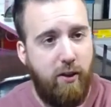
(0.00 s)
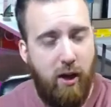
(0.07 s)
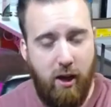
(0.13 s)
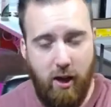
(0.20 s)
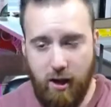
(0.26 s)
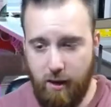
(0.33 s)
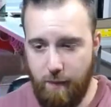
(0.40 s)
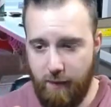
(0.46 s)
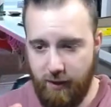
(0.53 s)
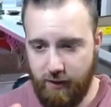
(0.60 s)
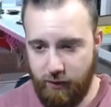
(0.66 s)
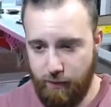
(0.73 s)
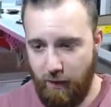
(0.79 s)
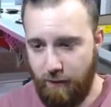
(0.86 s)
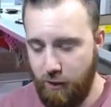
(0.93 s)
Um, this is
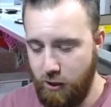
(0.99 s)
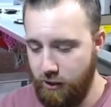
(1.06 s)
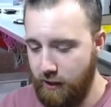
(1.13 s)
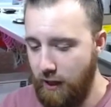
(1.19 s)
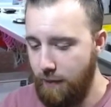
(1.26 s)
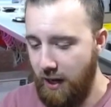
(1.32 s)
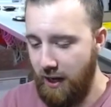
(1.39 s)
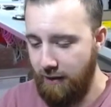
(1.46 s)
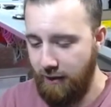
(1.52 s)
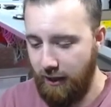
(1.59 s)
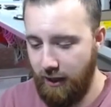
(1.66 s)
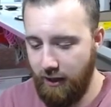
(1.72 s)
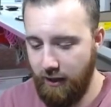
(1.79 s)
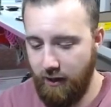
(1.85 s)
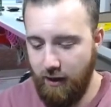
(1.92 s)
my first time having
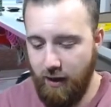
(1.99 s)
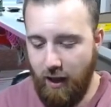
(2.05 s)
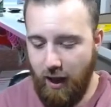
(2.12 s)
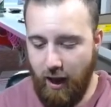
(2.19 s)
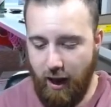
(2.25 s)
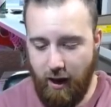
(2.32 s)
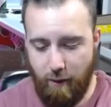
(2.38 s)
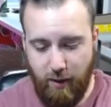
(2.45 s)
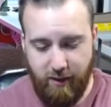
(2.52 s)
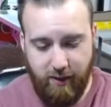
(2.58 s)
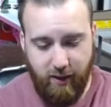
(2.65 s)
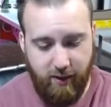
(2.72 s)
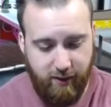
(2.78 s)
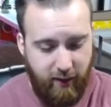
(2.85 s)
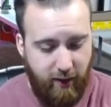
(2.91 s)
it and I've been
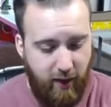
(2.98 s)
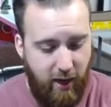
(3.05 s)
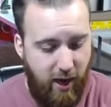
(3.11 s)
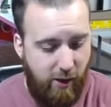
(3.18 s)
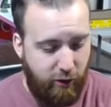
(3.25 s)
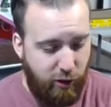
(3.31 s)
testing it out.